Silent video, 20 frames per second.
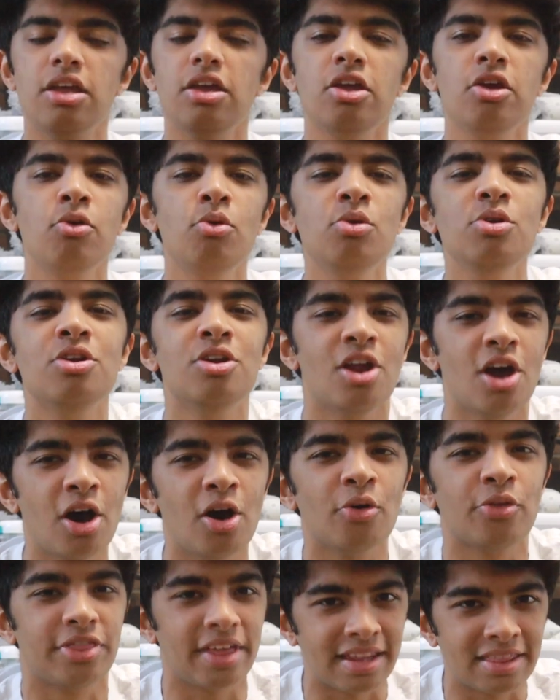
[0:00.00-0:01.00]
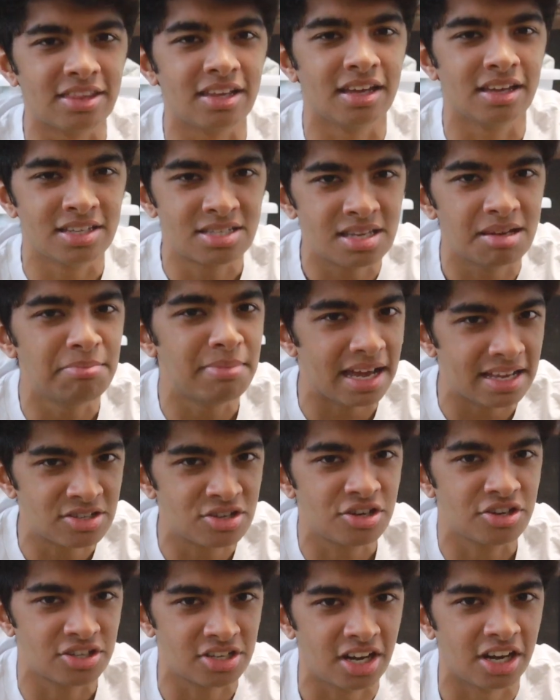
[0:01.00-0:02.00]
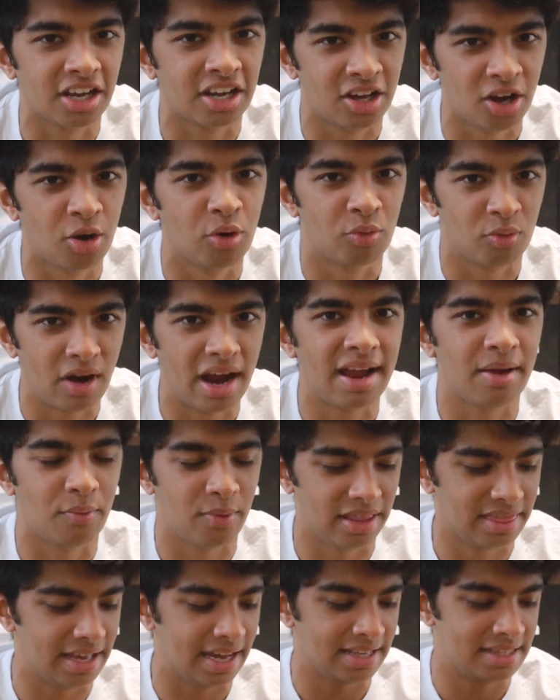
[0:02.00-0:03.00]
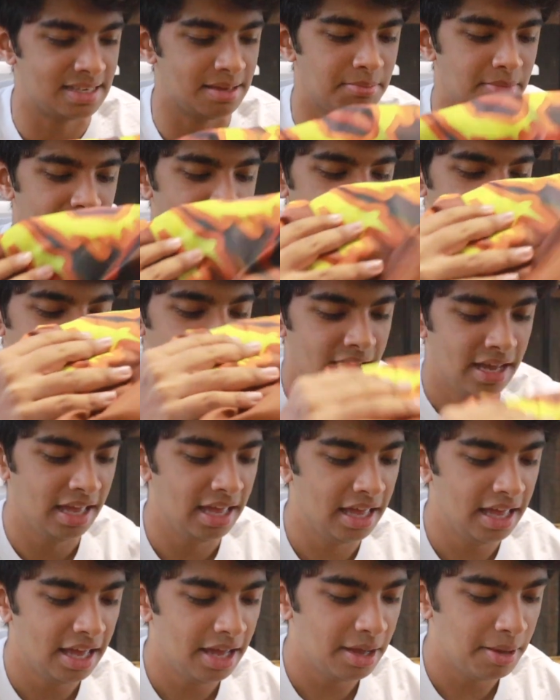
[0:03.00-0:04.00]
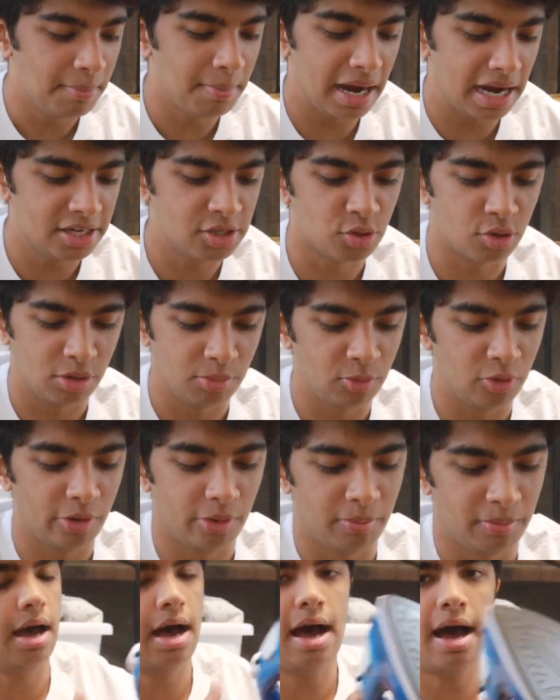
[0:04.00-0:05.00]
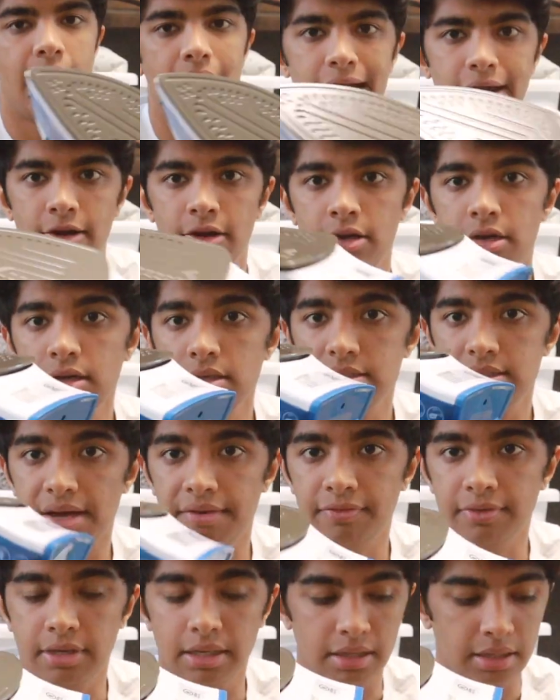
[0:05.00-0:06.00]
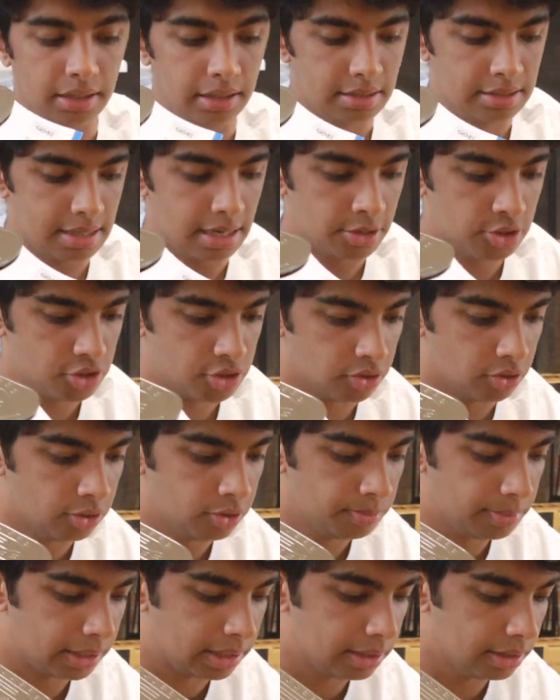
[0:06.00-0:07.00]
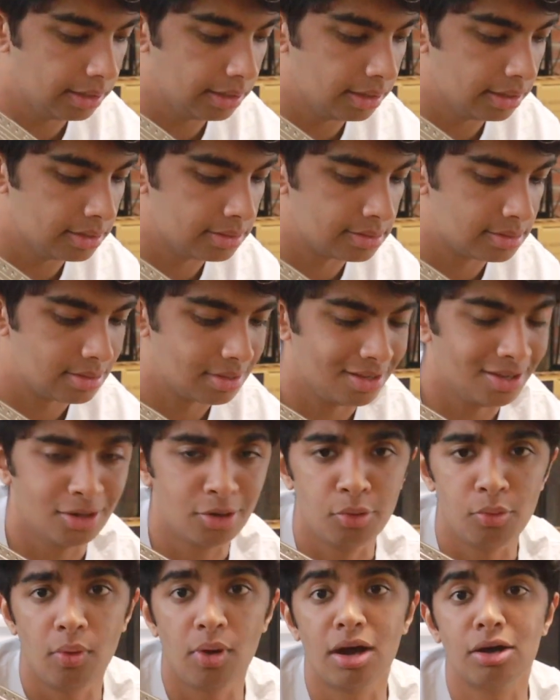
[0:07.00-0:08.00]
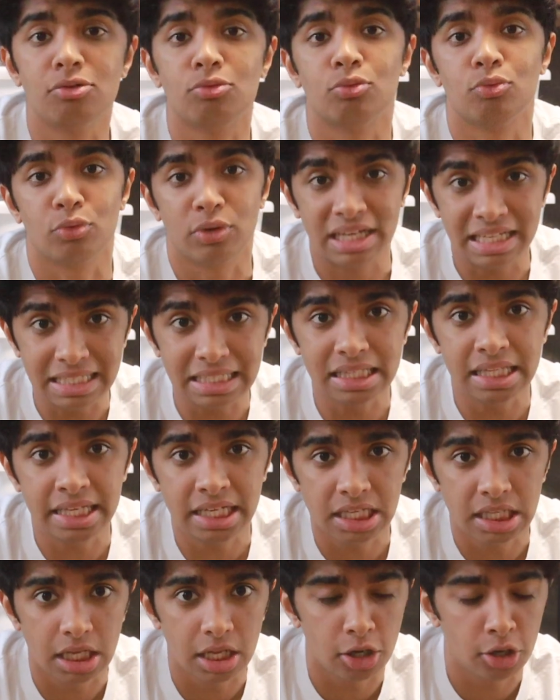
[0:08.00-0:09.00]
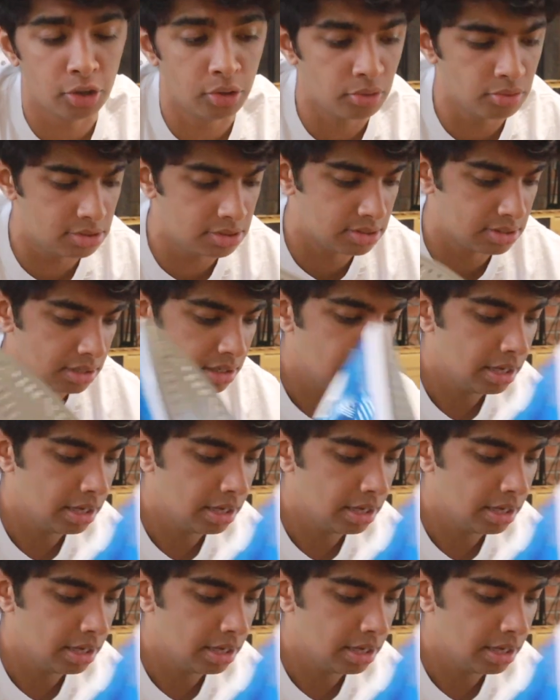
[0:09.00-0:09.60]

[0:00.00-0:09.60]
You know that the semester is gonna go right when that's in my dorm room. Iron, definitely an essential because you don't want wrinkly clothes.